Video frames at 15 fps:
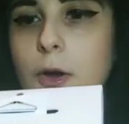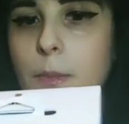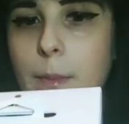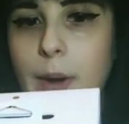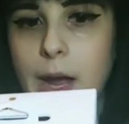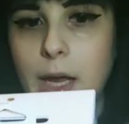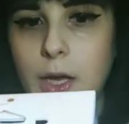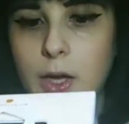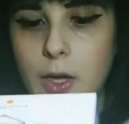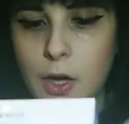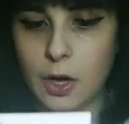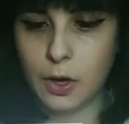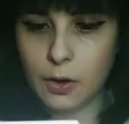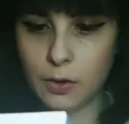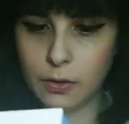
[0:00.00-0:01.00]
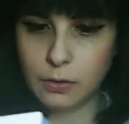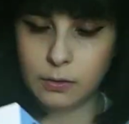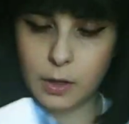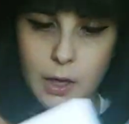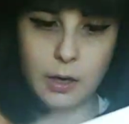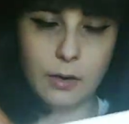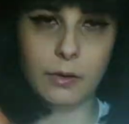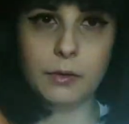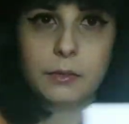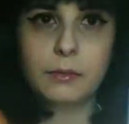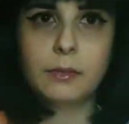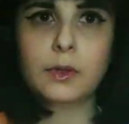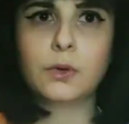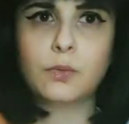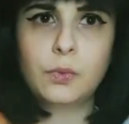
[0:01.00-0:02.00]
Mic Go. Oh,
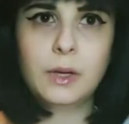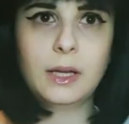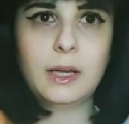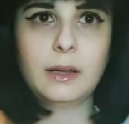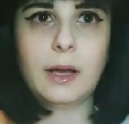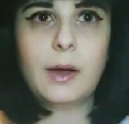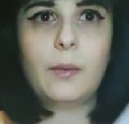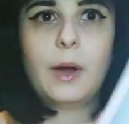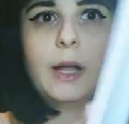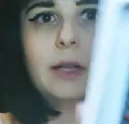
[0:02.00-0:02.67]
it's really lightweight.